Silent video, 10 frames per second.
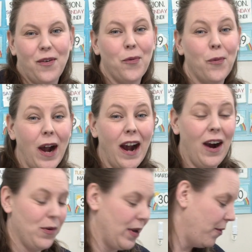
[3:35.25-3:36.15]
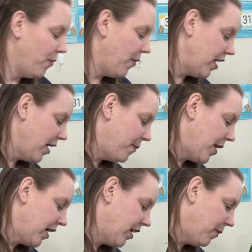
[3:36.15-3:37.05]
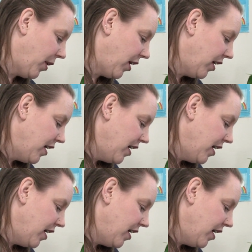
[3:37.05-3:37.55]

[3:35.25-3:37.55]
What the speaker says: Wow, what a big number.